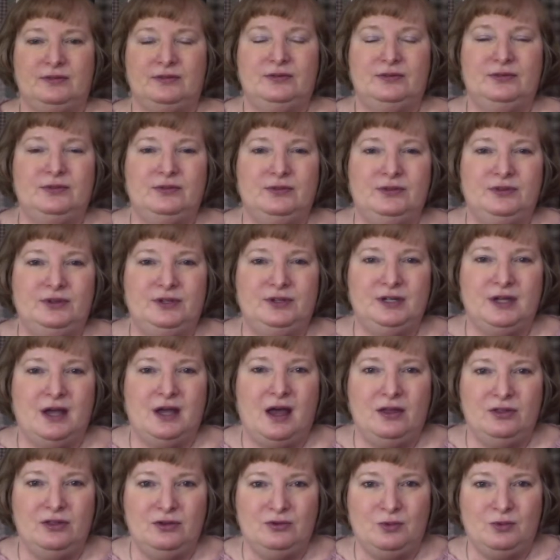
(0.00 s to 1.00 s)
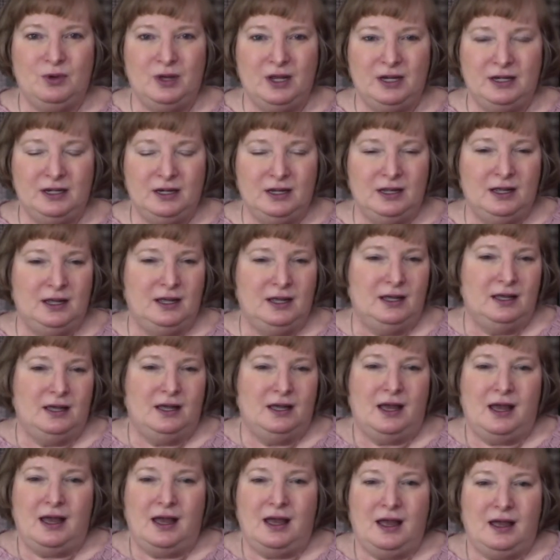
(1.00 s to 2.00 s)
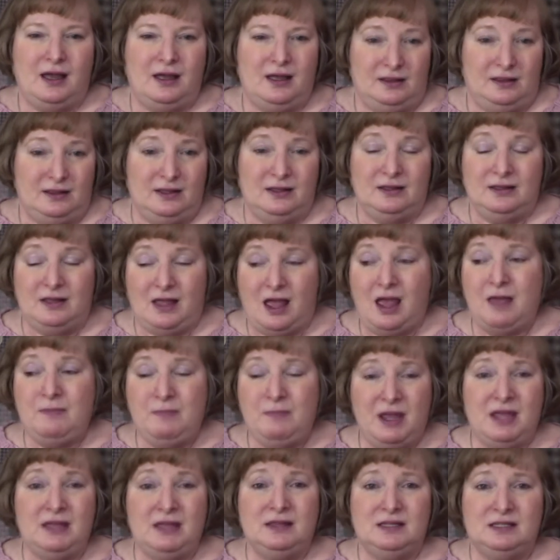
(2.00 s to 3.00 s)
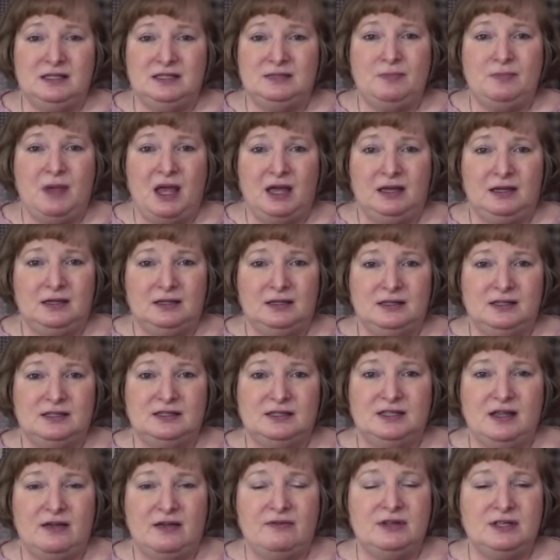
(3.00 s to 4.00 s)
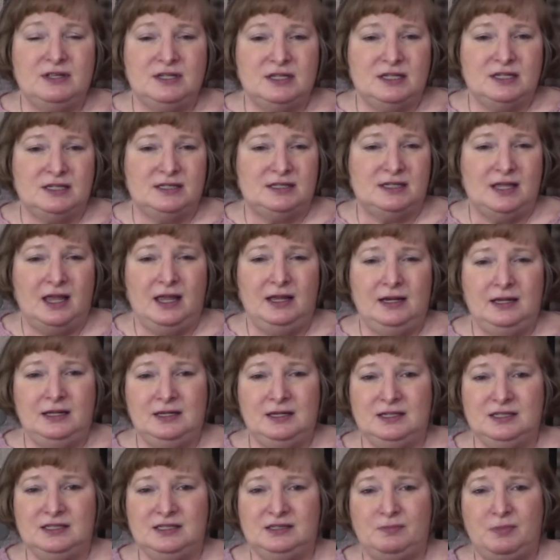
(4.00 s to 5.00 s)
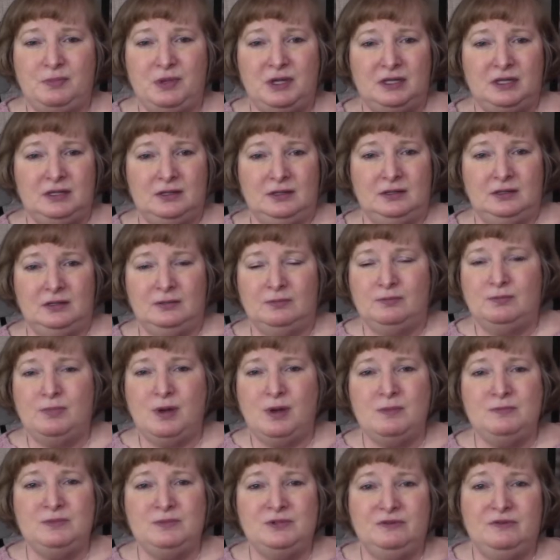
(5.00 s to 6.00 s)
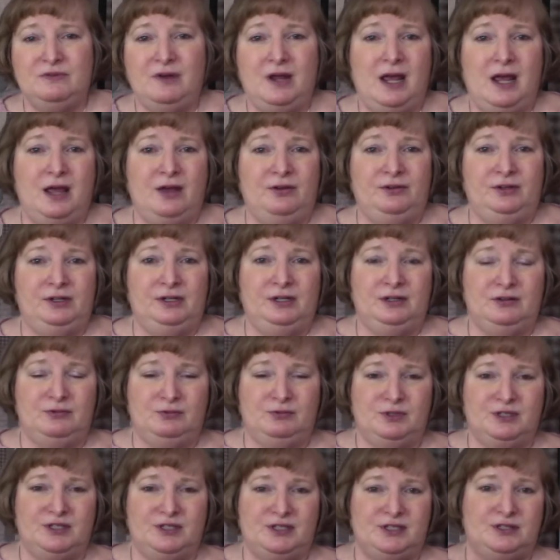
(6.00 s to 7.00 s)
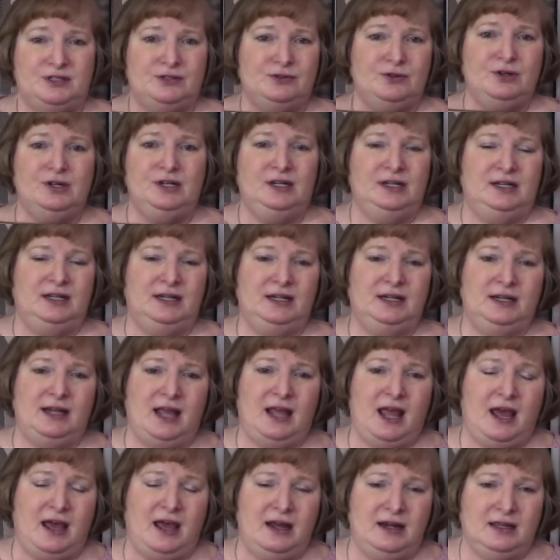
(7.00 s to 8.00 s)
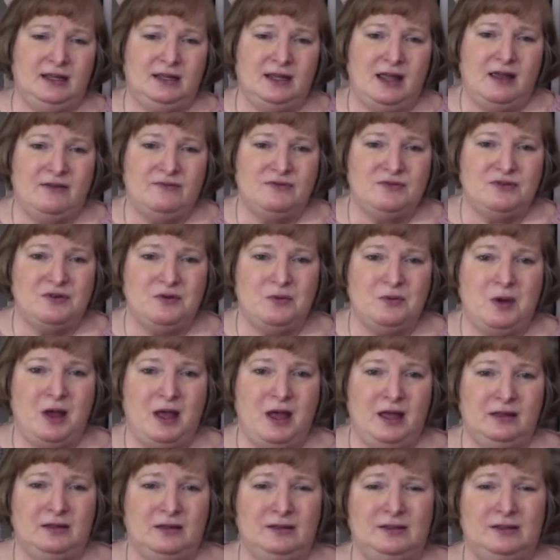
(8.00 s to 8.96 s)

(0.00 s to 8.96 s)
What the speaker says: the other one, I made this back in the 70s, and it has been bumped around, and it was stored in an attic after a while.